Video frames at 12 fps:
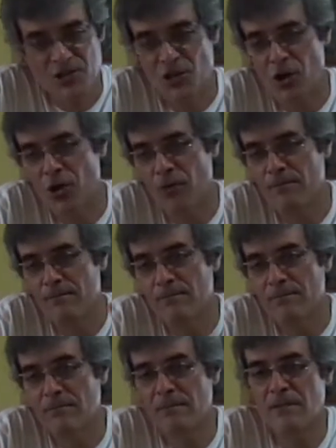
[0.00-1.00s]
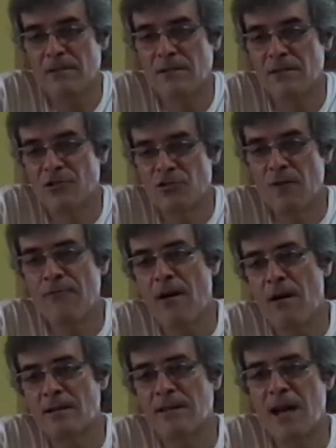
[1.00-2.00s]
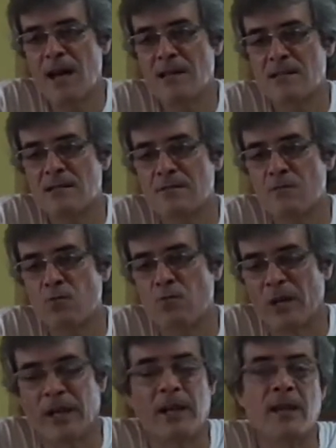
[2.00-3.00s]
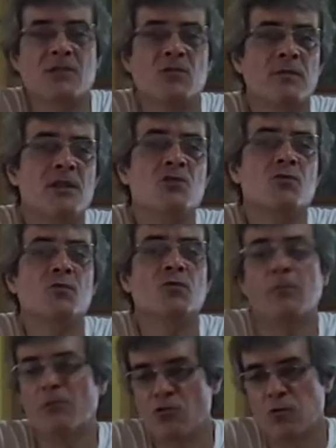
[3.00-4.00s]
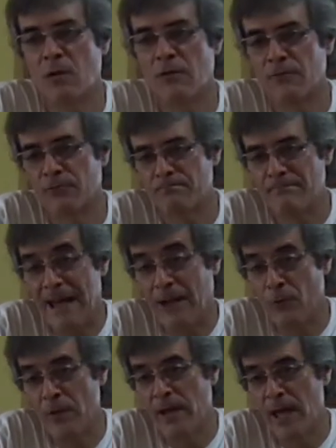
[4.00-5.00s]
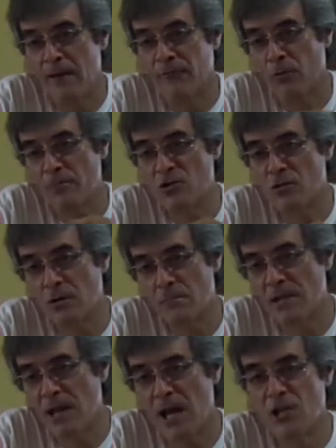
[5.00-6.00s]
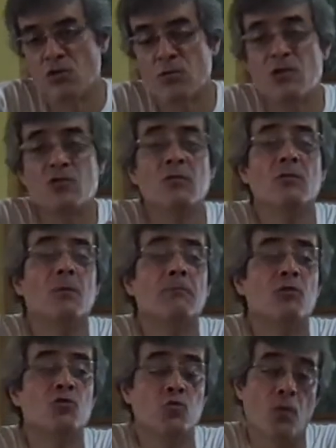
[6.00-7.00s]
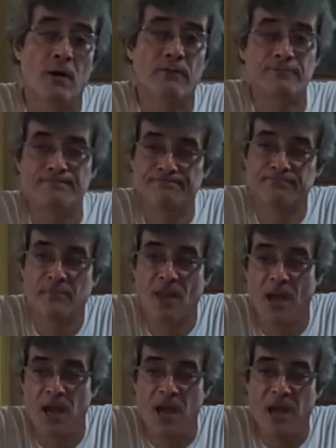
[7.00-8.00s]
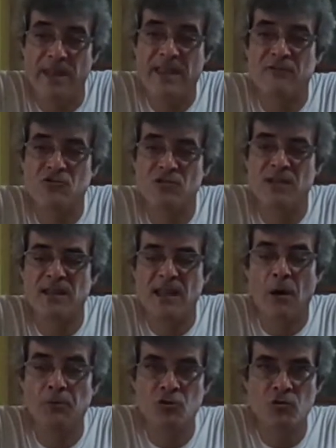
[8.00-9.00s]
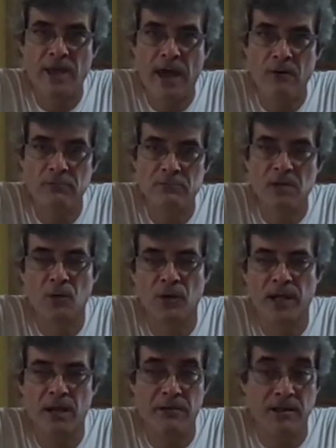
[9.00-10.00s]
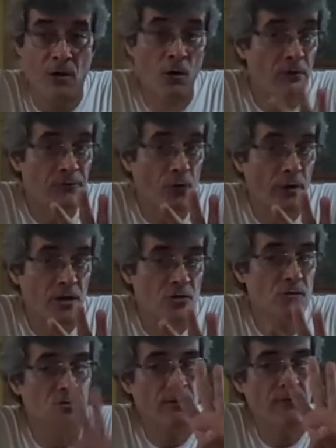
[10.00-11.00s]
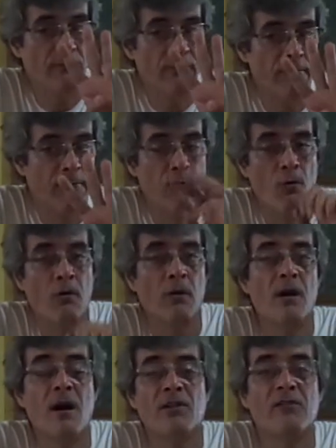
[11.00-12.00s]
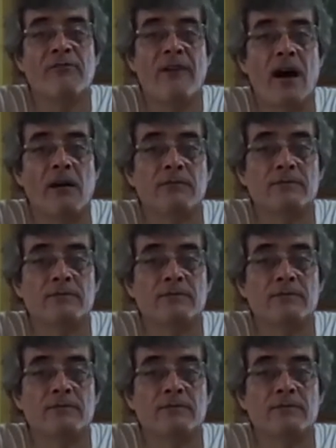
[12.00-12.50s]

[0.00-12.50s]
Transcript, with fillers: so, so far that's what it is on issue number 12, my recap from issue number 9 to issue number 12. And I have to say that up to now, I would give it the whole four issue 4 out of 5.